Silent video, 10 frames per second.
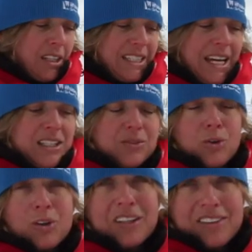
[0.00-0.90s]
10 to
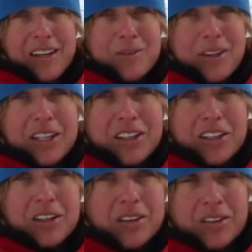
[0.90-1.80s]
40
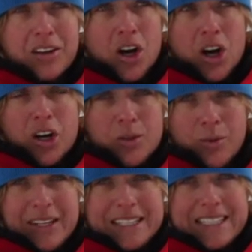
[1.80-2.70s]
centimeter hard
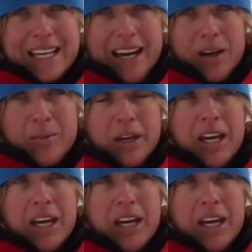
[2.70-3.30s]
wind slab.